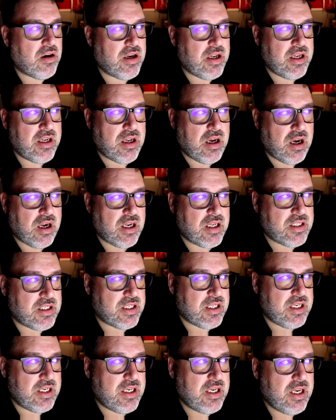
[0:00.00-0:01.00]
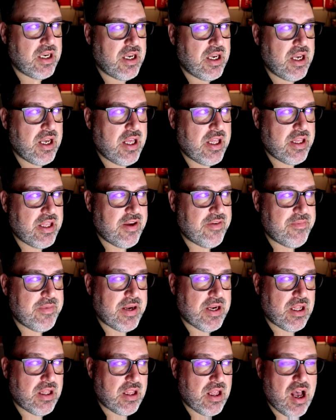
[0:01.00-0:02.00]
And honestly, they've made a
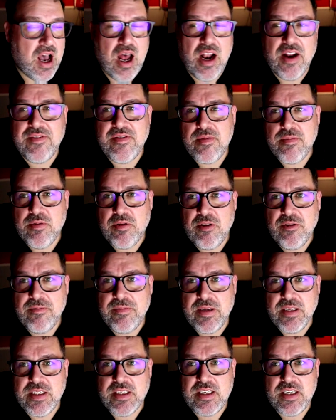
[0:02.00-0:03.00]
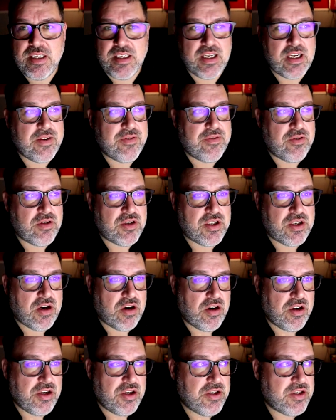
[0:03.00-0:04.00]
lot of improvements since I first started
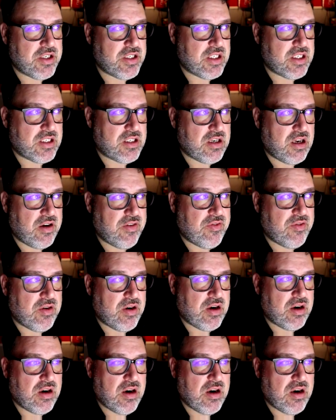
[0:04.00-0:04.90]
using the software.